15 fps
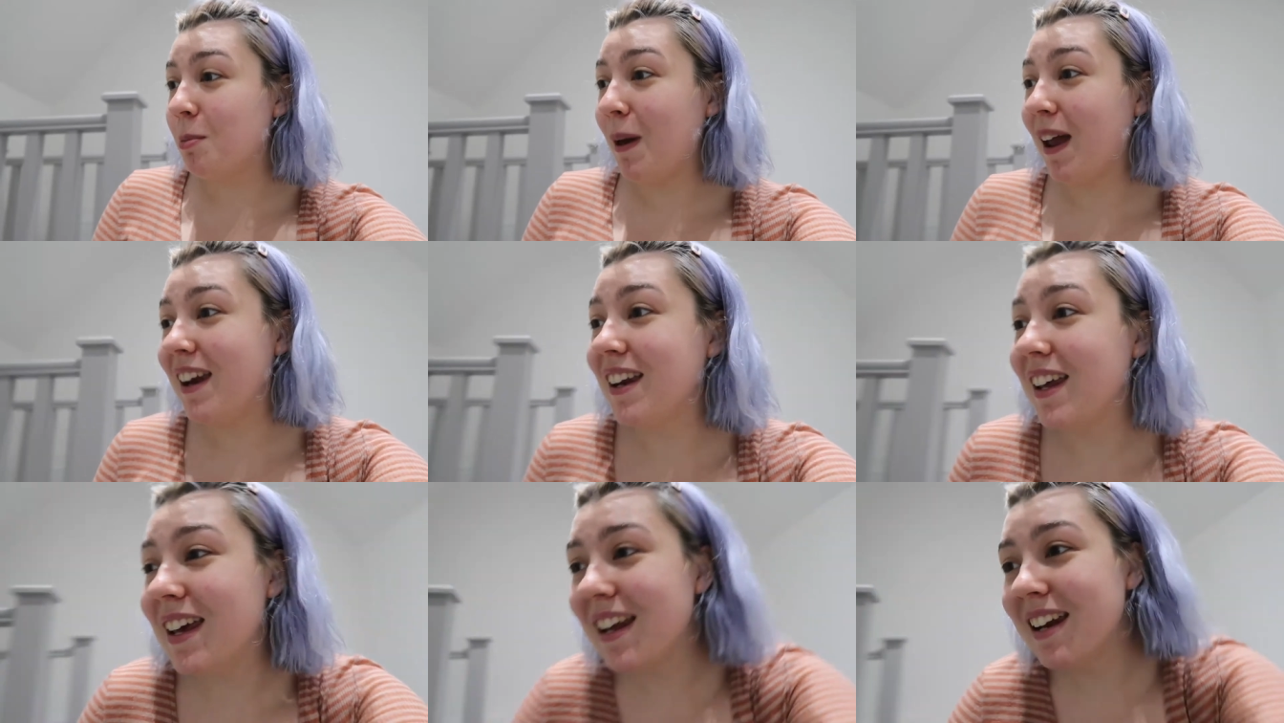to be
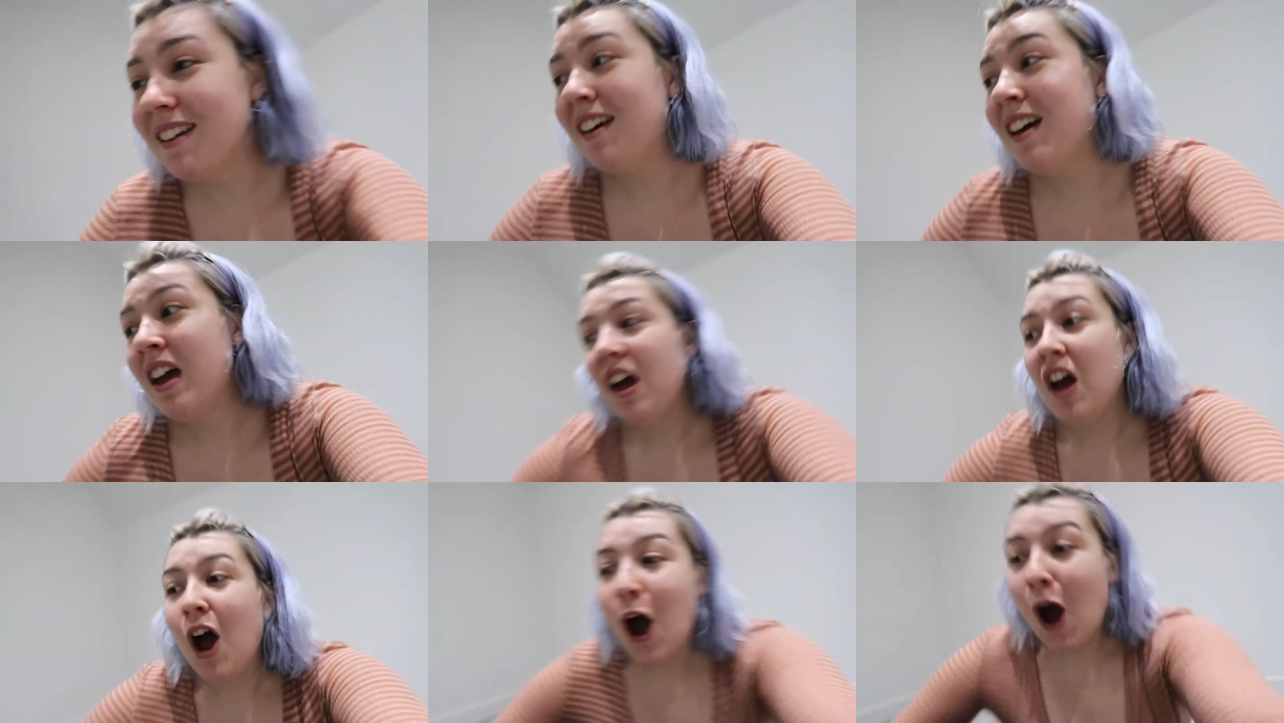painting.
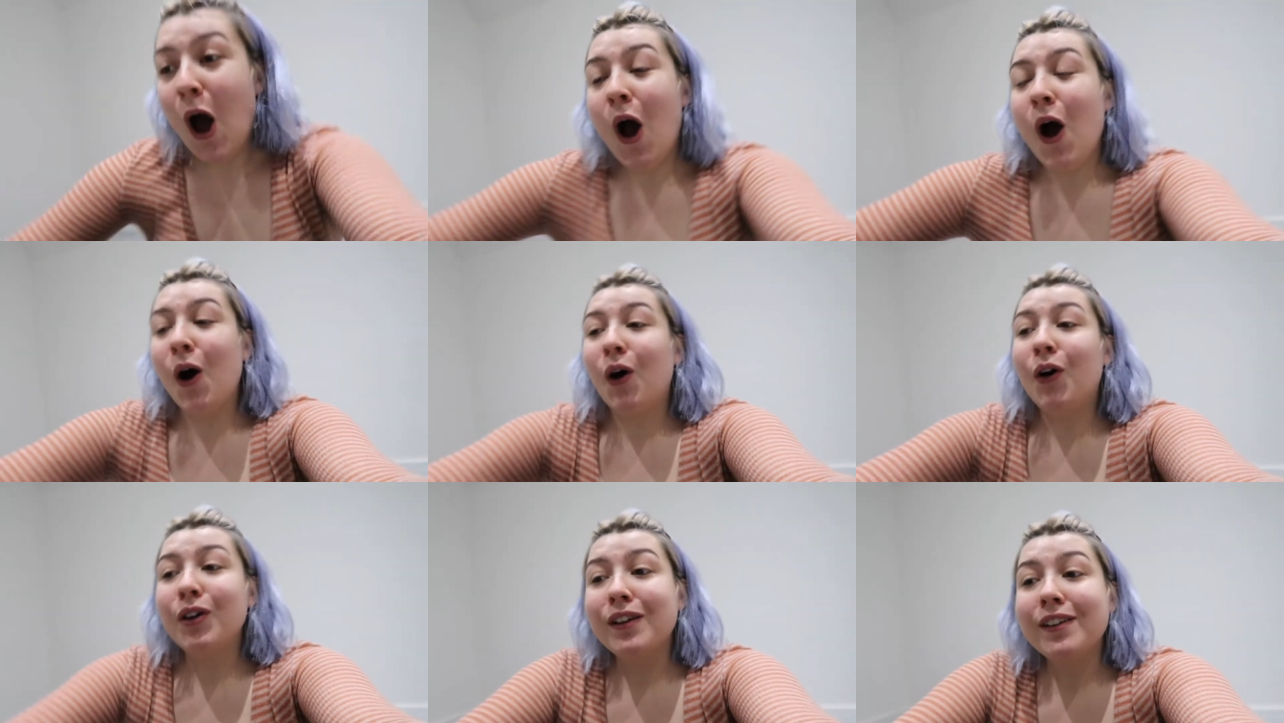
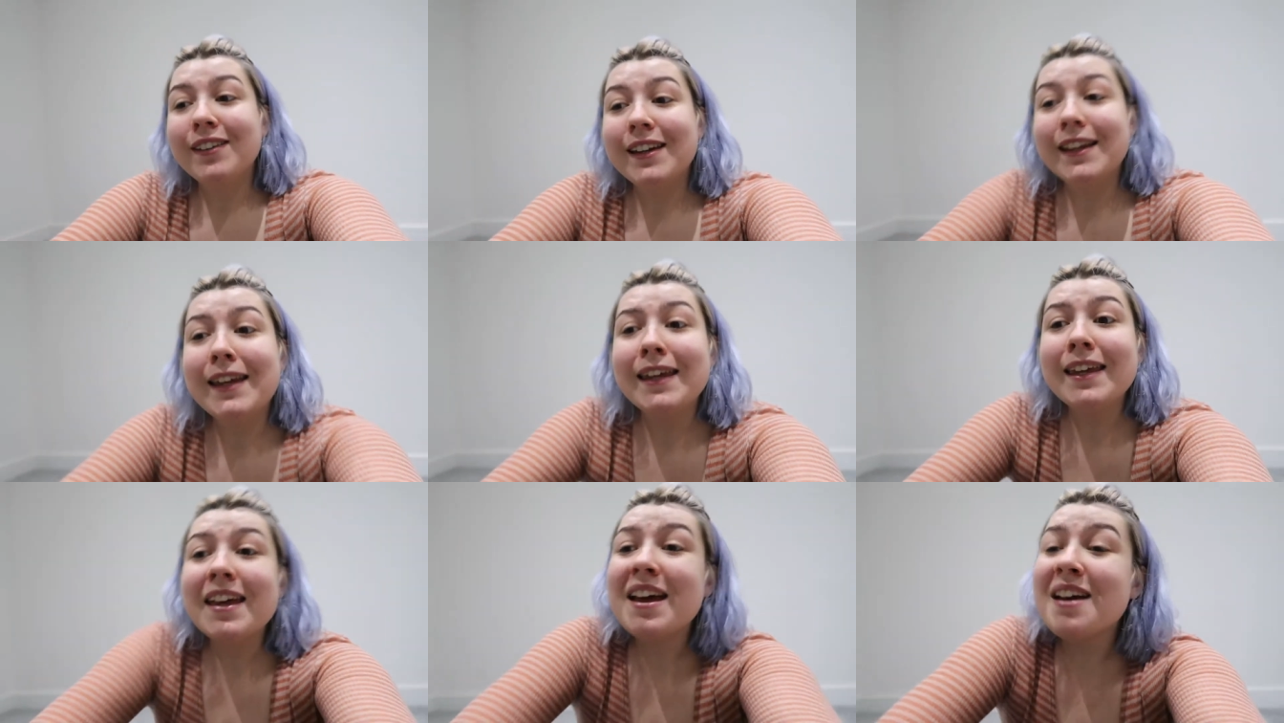
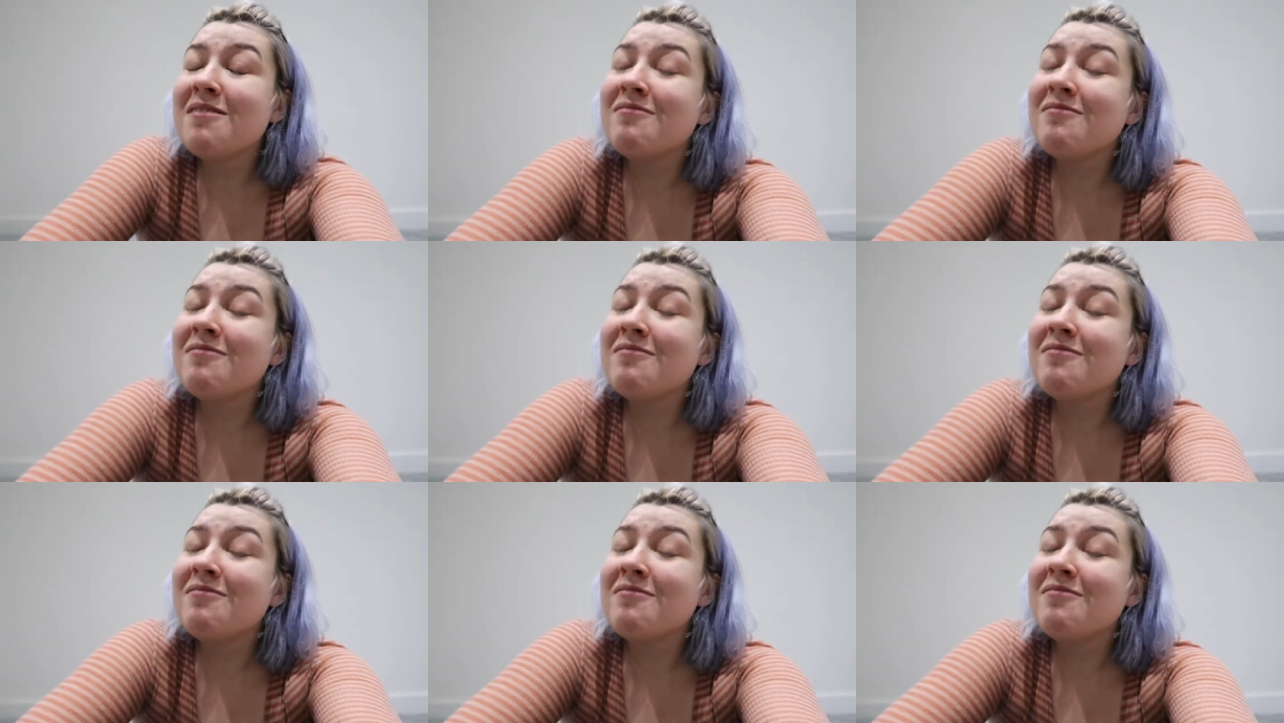Honestly,